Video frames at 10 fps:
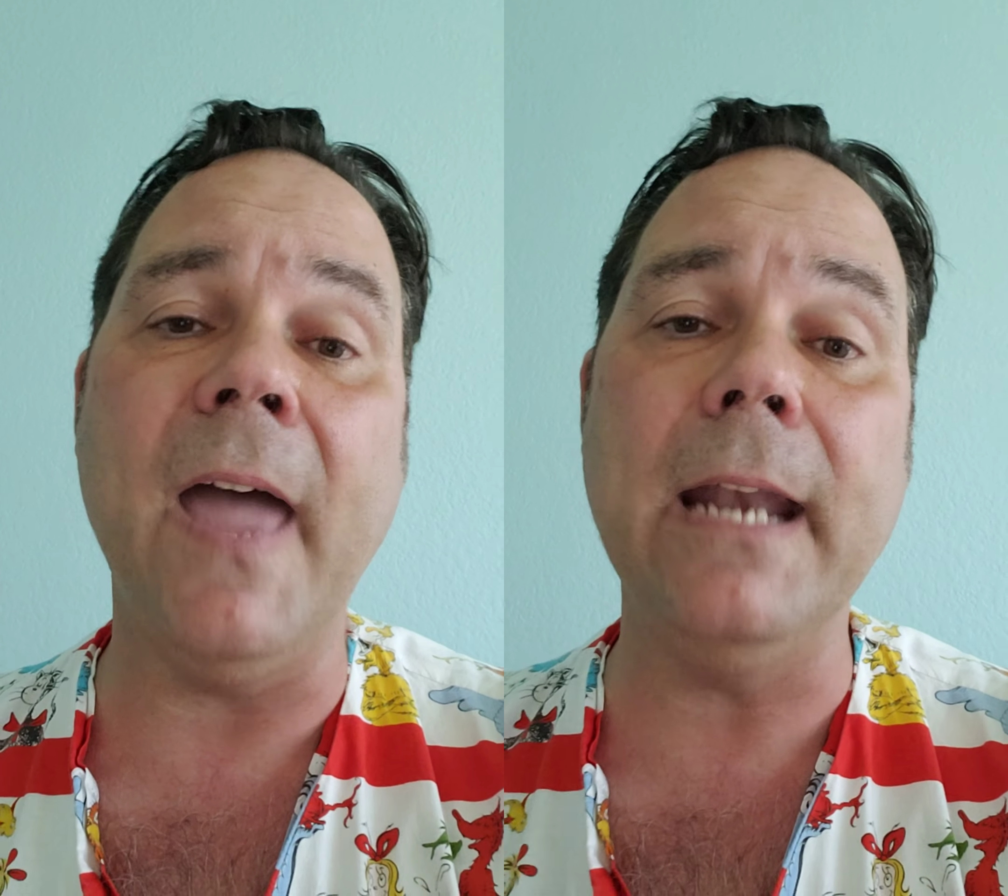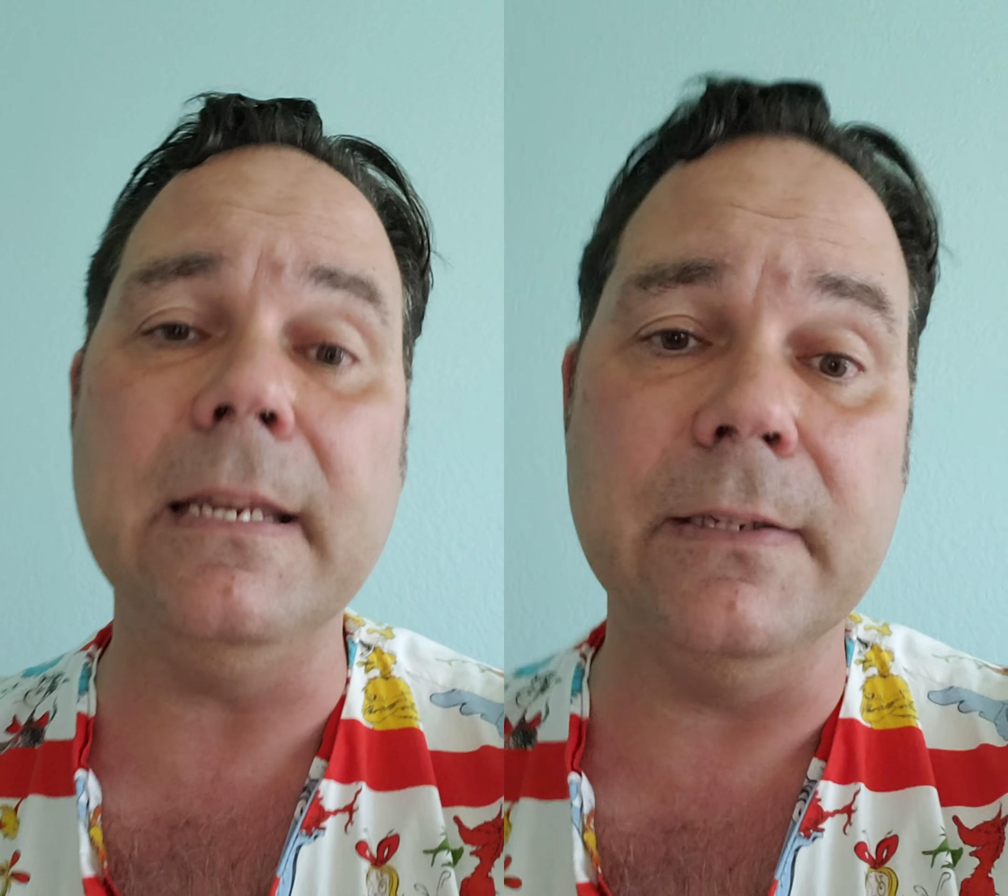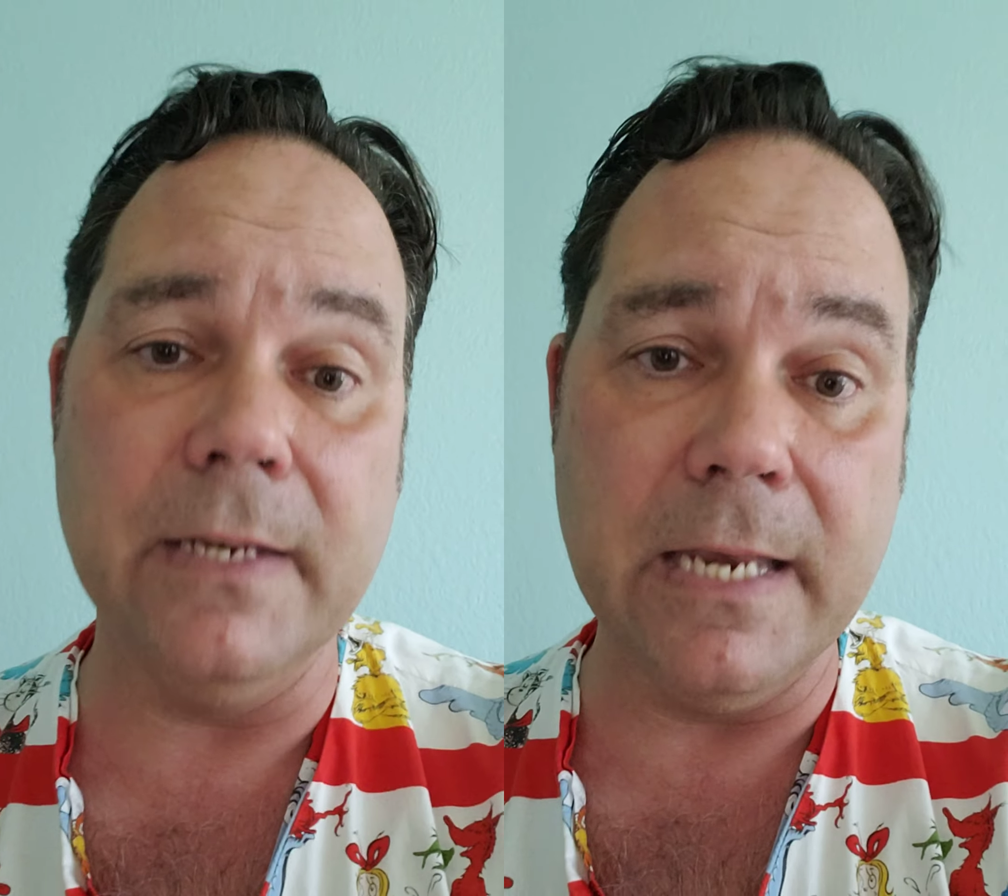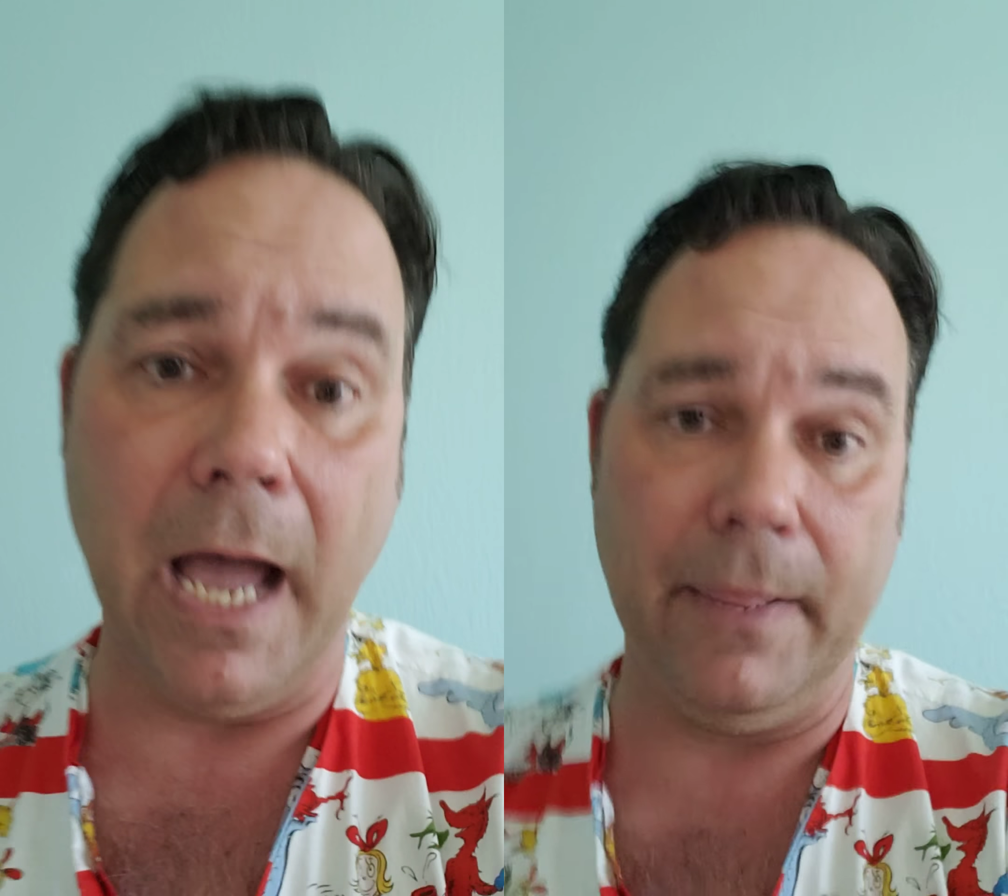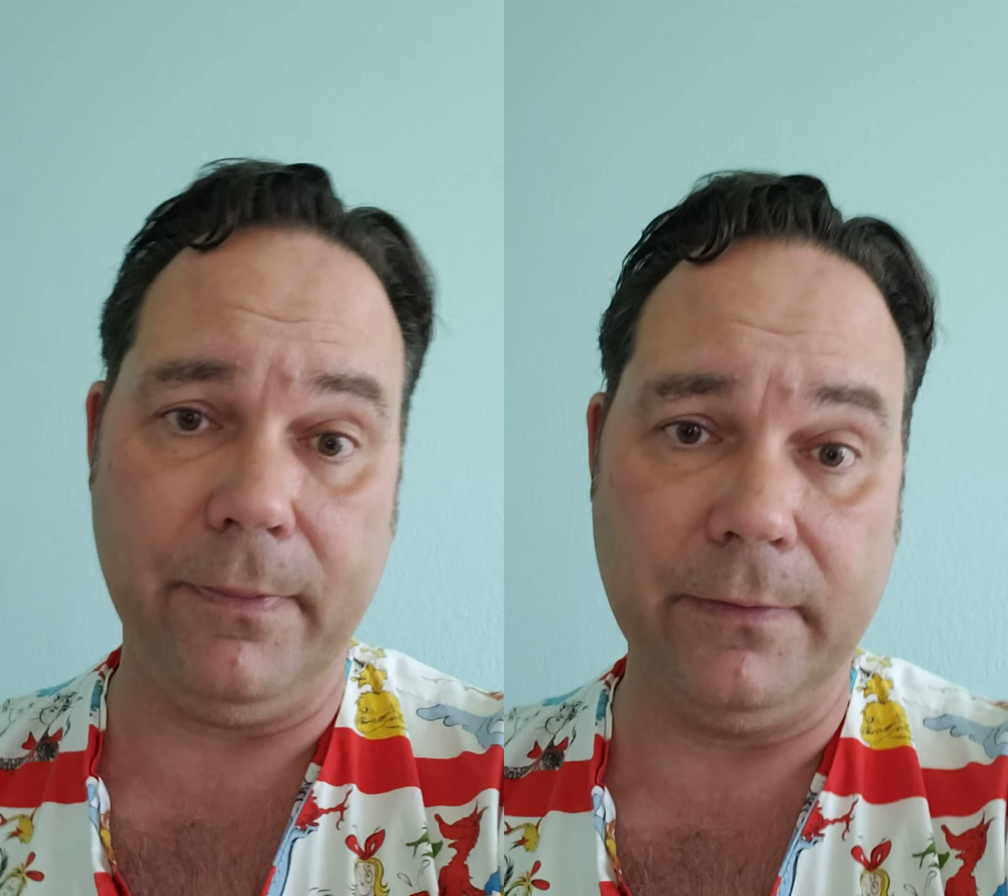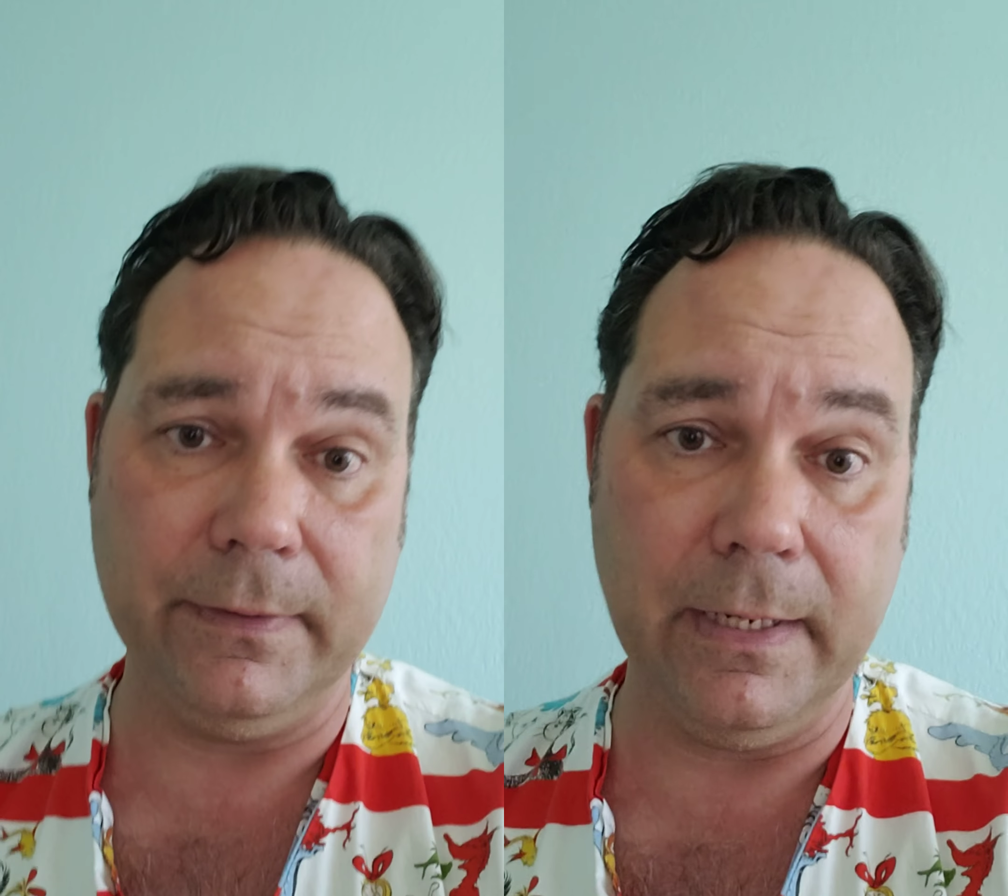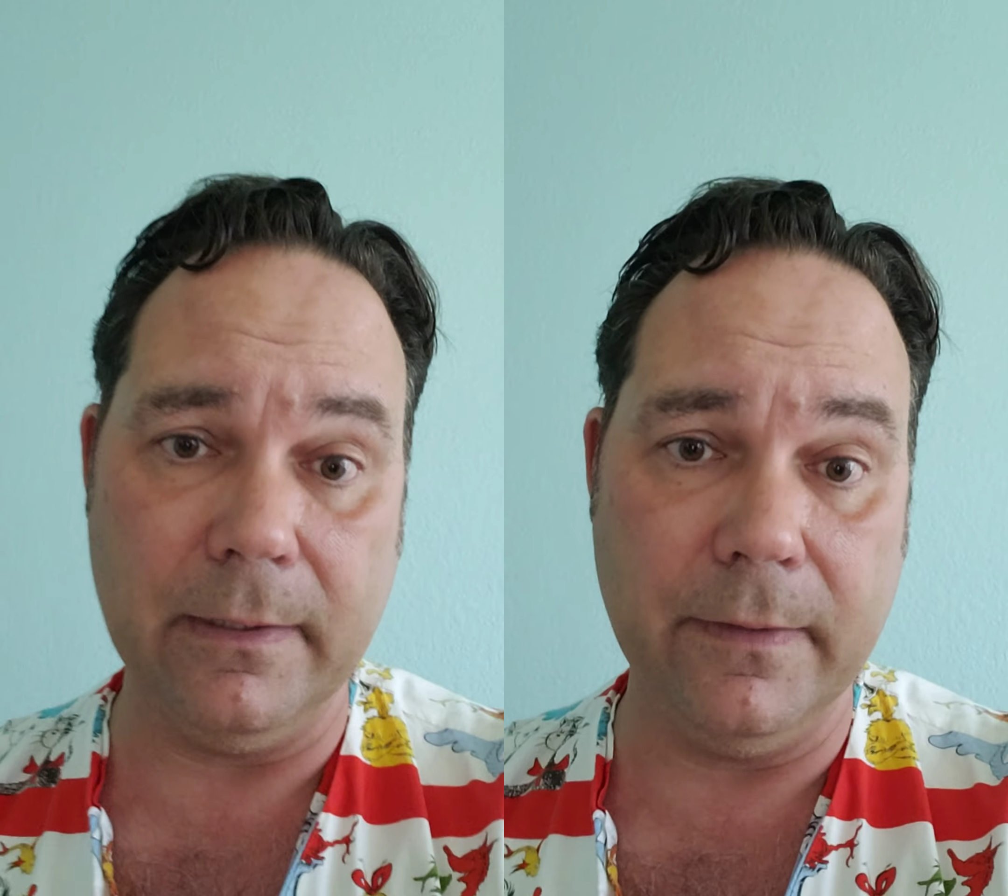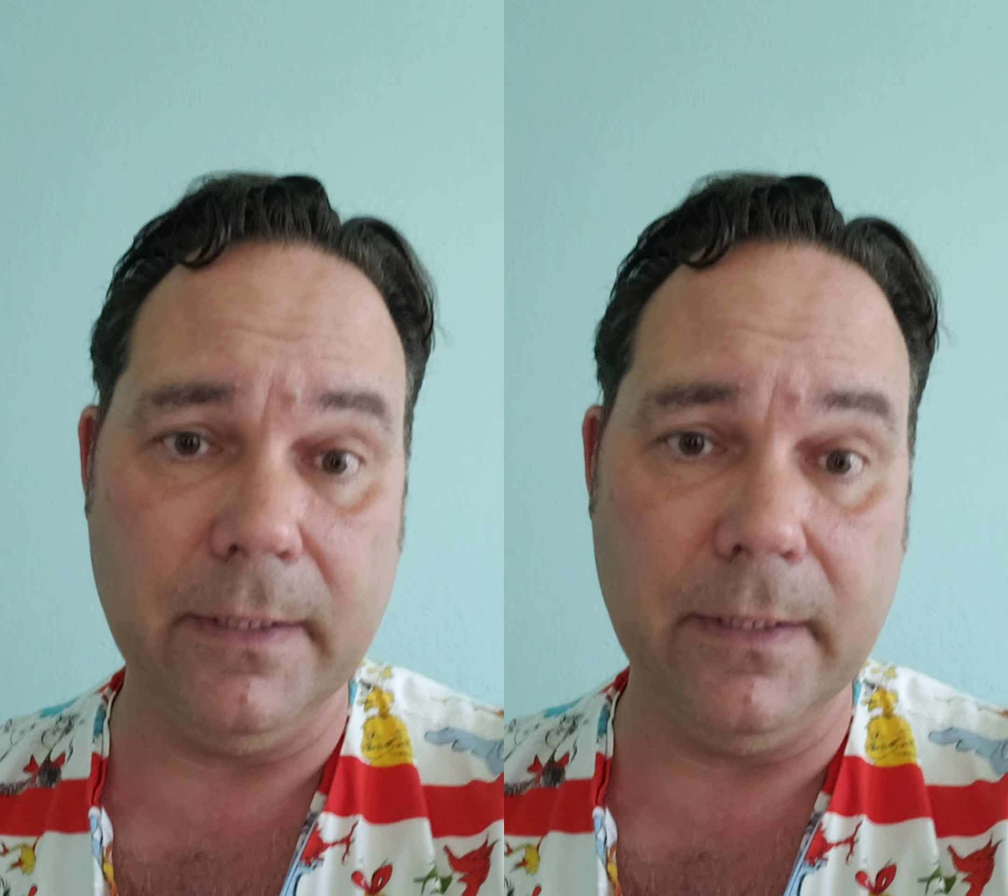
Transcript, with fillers: That is not the state of